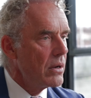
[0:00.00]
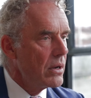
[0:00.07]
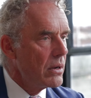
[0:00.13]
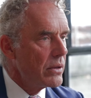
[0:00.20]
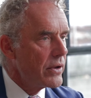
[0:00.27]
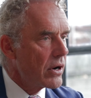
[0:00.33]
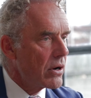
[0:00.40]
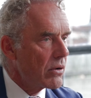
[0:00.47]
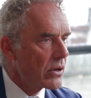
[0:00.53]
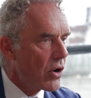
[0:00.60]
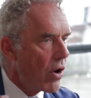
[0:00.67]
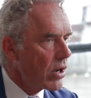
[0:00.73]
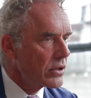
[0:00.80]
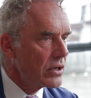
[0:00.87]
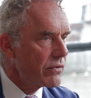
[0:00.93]
their
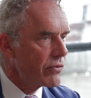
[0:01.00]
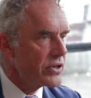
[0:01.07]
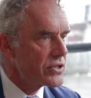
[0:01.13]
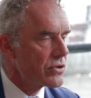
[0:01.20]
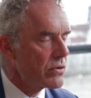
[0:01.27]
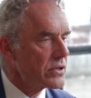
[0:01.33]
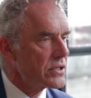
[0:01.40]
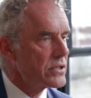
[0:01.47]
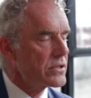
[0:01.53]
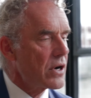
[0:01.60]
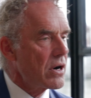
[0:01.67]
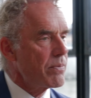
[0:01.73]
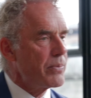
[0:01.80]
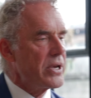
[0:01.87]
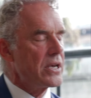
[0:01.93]
cognitive resources
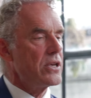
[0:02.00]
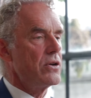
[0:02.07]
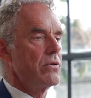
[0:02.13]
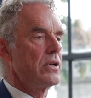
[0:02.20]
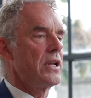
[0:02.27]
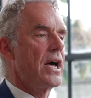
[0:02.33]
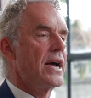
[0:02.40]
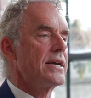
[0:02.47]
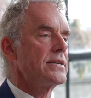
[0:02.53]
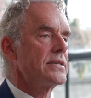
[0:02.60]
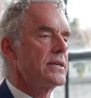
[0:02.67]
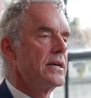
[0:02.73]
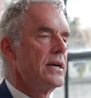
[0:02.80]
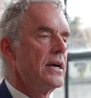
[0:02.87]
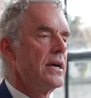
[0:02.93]
aren't being utilized.
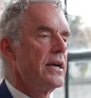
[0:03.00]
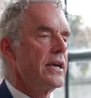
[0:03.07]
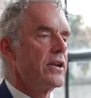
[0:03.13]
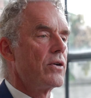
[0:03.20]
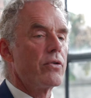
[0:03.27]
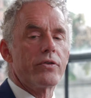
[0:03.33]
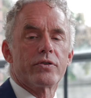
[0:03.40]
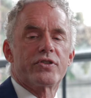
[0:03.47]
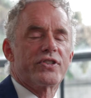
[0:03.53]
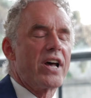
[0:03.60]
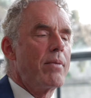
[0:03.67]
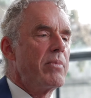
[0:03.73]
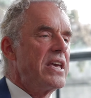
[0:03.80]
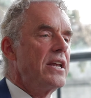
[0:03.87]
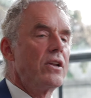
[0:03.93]
You know, there's
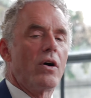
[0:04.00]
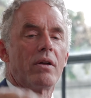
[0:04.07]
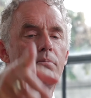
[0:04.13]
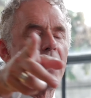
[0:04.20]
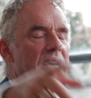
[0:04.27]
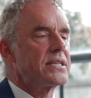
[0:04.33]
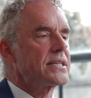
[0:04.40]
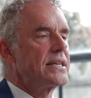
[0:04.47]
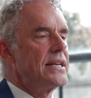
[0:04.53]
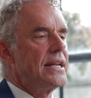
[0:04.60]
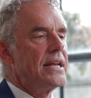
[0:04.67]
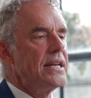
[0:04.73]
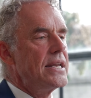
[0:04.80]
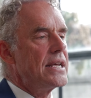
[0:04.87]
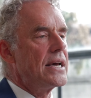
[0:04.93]
some Elon Musk in
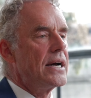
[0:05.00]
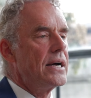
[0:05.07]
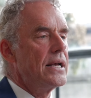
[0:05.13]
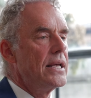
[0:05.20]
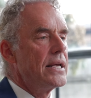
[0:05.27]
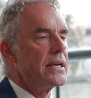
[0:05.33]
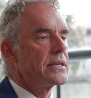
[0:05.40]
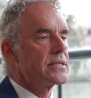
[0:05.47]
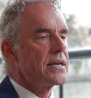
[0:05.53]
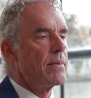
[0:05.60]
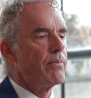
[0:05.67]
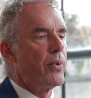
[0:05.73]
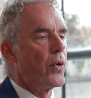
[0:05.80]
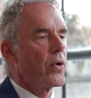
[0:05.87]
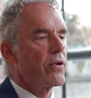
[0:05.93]
India in
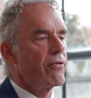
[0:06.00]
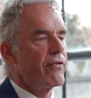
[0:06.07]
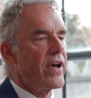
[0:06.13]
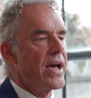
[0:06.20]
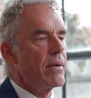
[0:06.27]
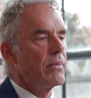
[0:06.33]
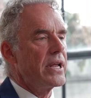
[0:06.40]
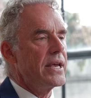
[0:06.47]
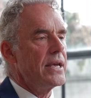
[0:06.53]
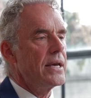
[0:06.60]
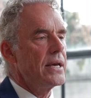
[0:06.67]
some poor family.